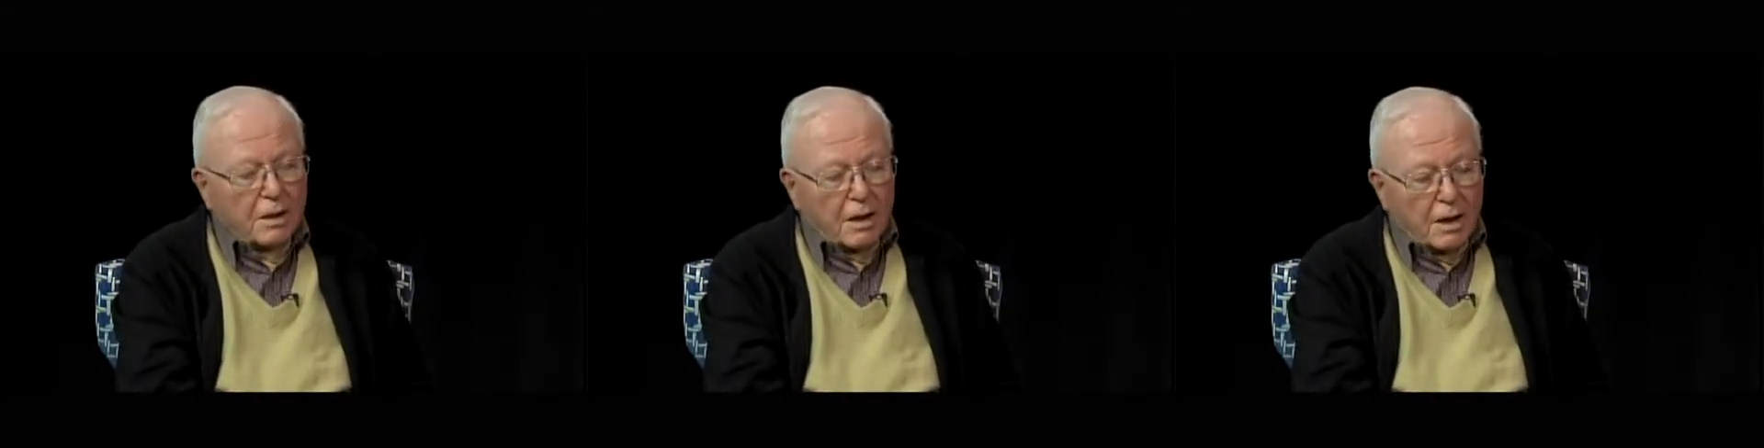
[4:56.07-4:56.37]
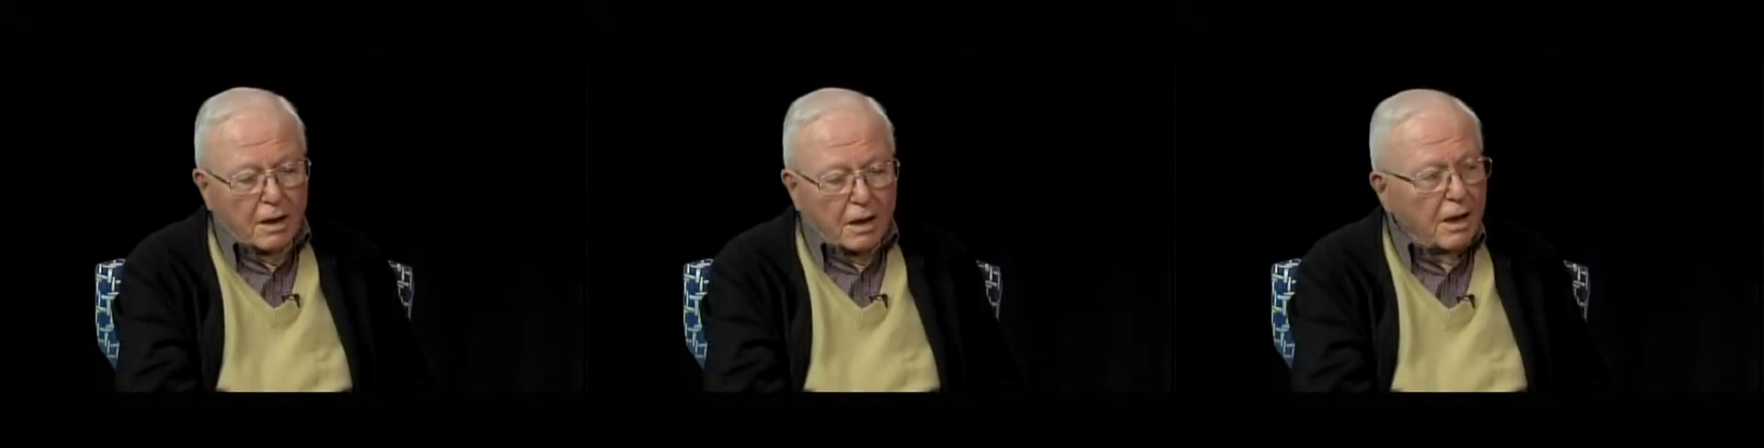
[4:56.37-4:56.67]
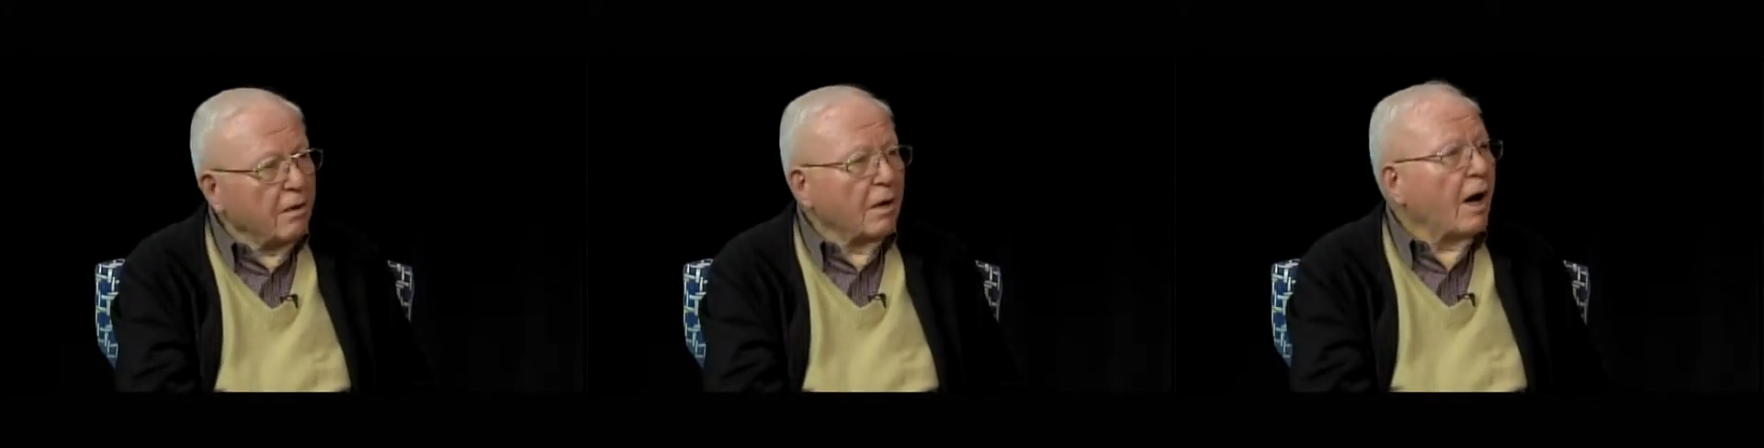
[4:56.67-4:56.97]
And
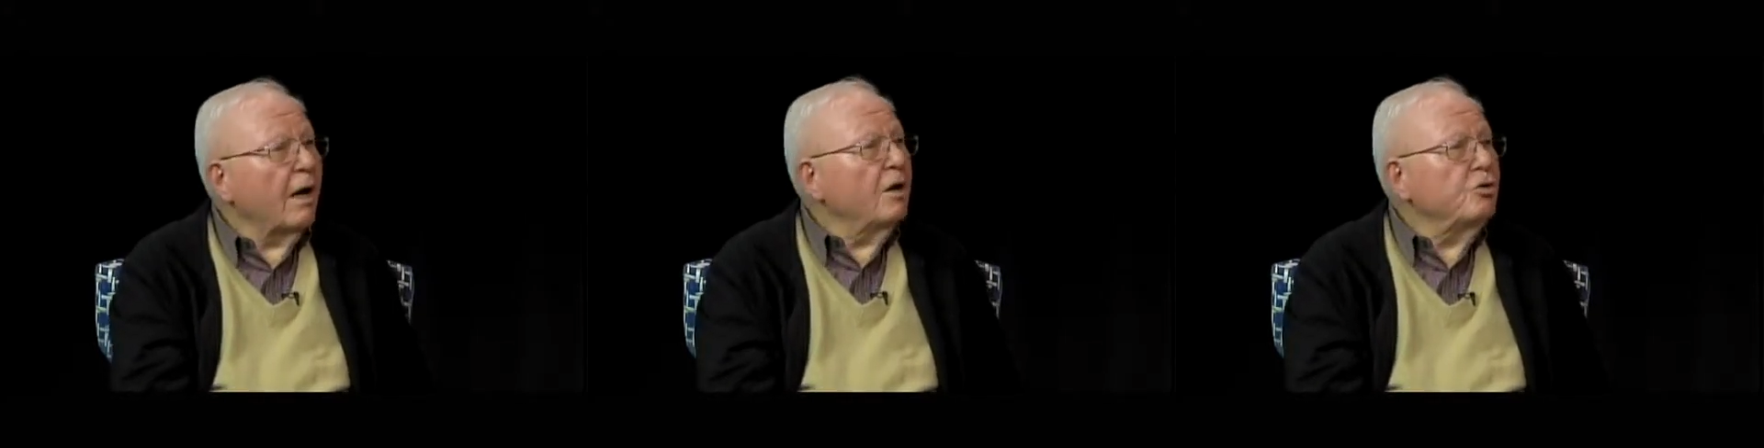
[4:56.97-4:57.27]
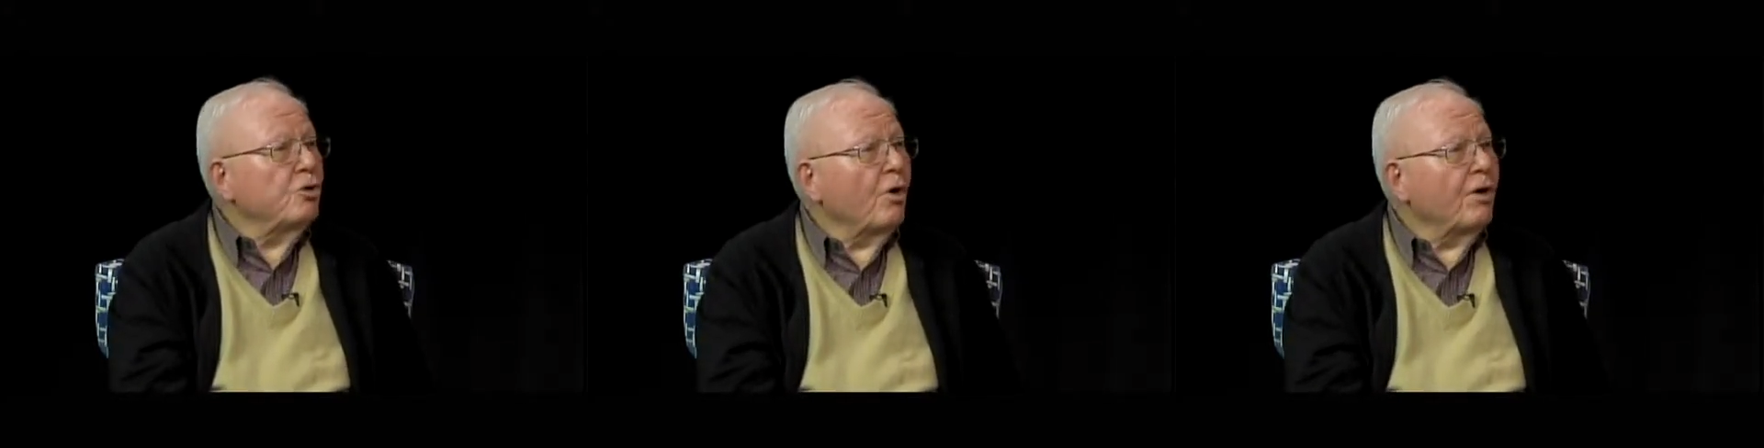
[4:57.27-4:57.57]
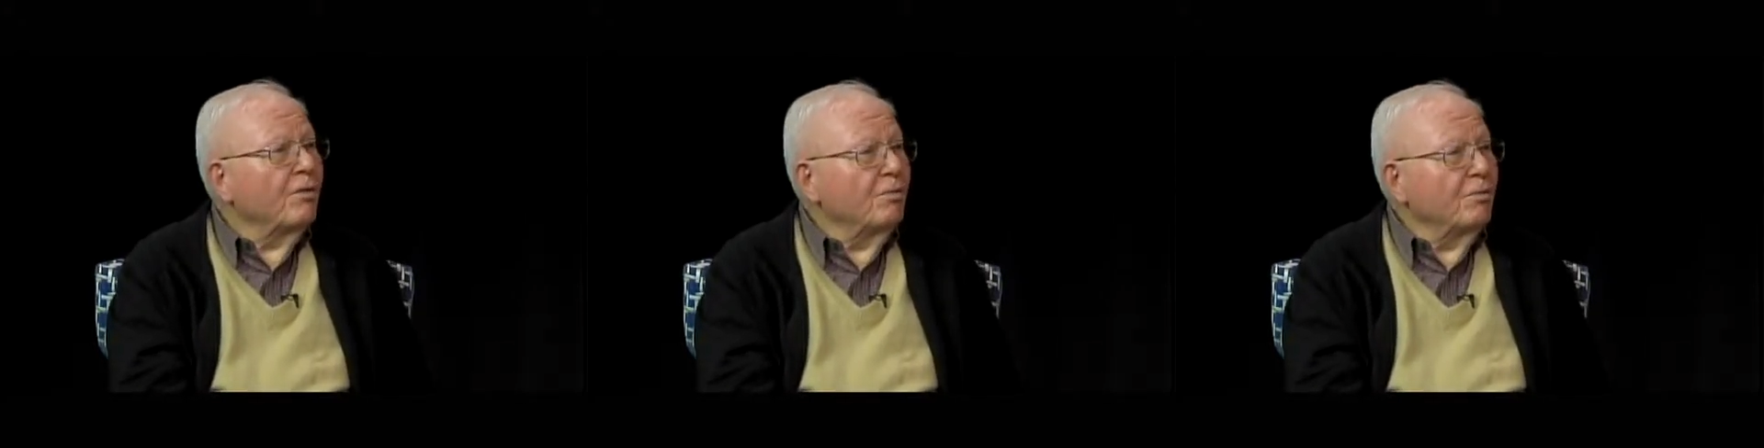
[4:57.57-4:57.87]
I, I
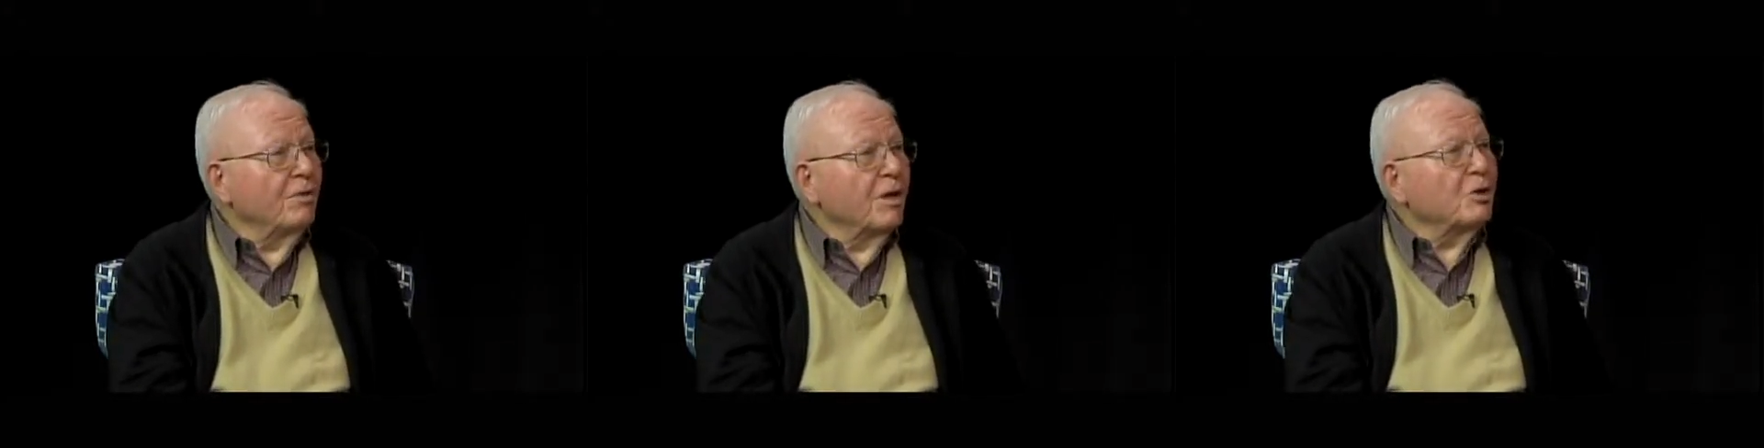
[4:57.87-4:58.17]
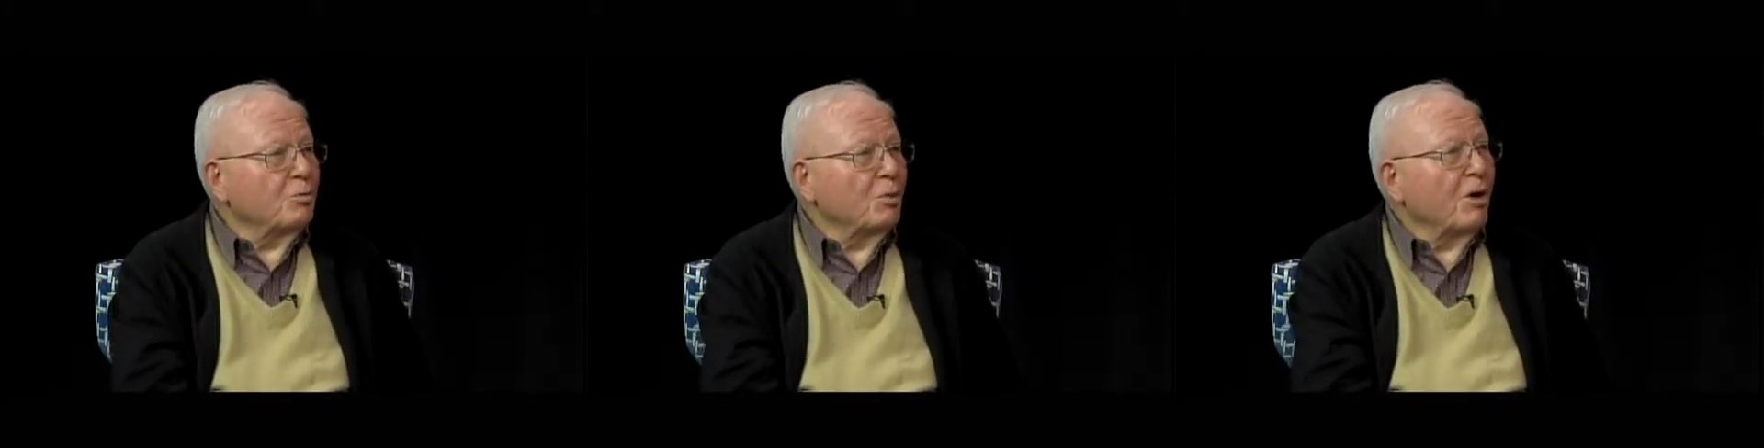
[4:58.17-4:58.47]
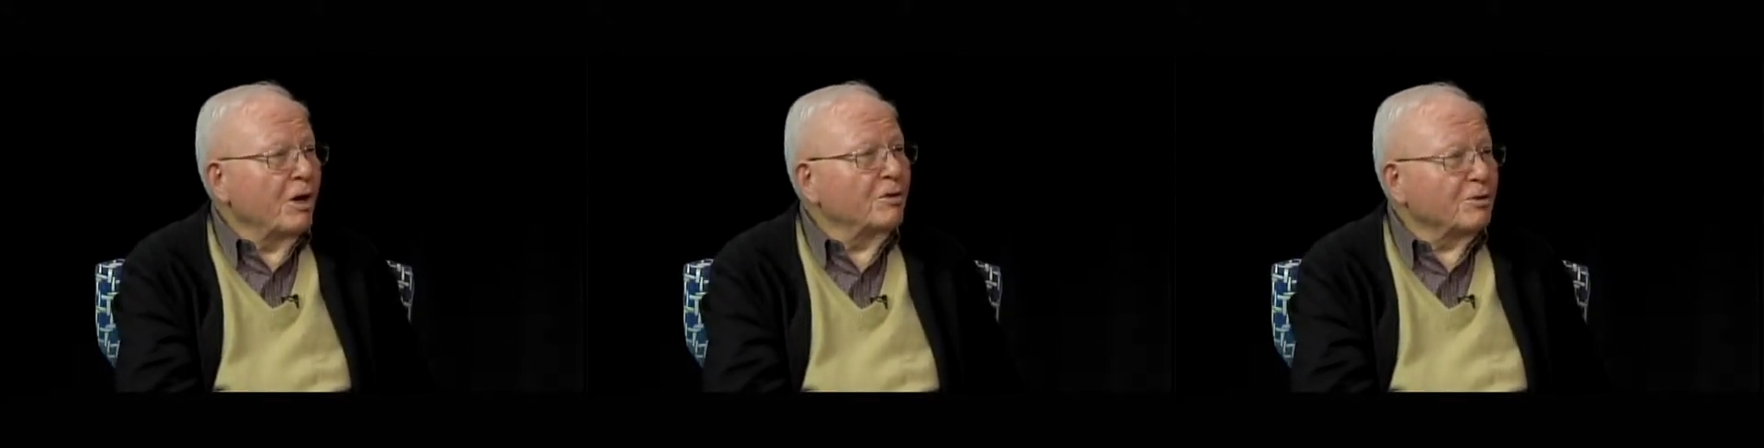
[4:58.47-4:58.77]
enjoyed the
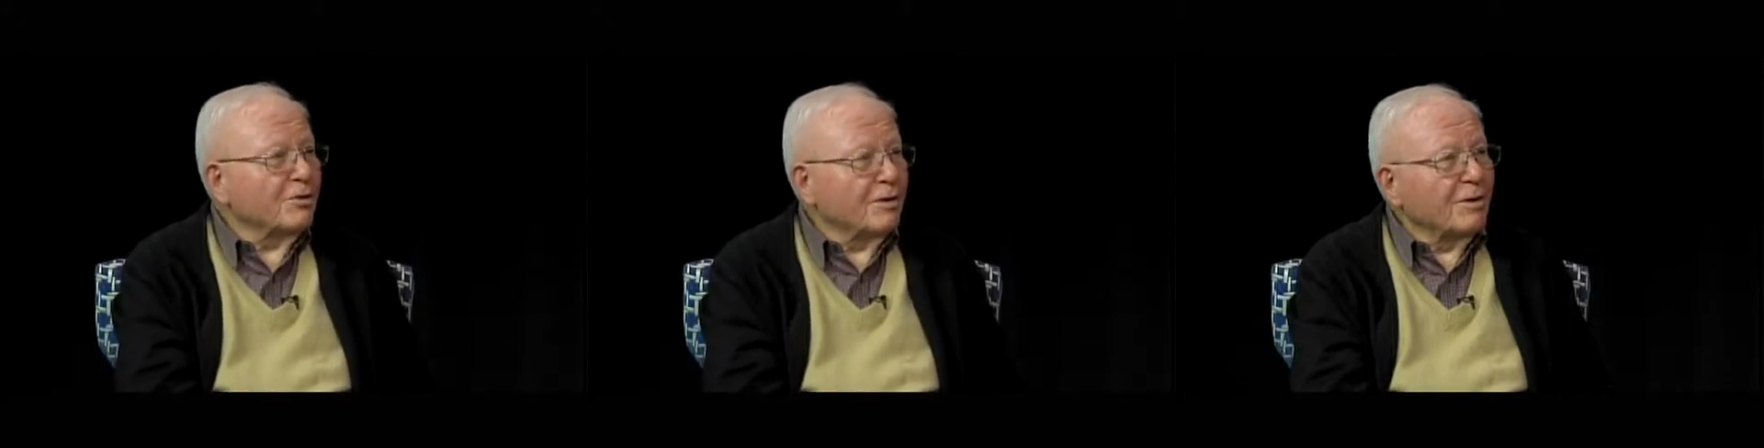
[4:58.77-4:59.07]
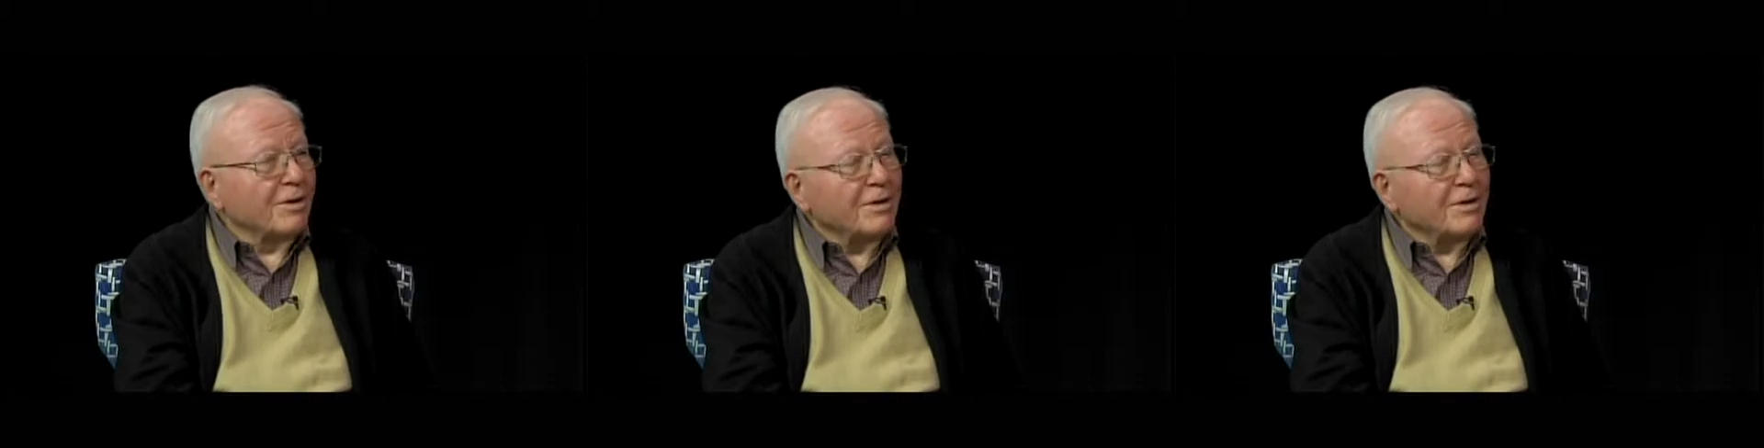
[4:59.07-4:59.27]
experience. Now, what did you